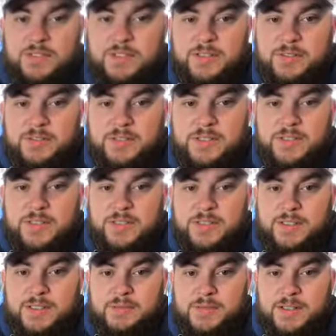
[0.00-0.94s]
Christmas yard
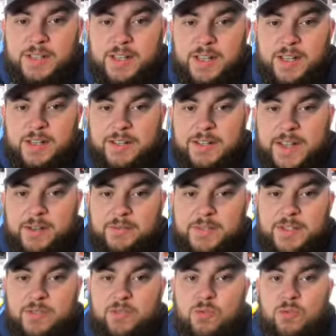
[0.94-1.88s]
display. Yeah, it
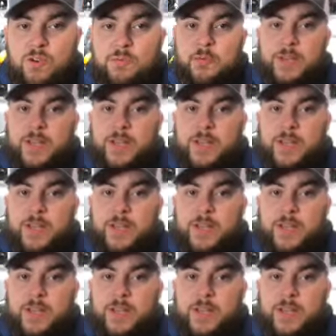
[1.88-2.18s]
was a warm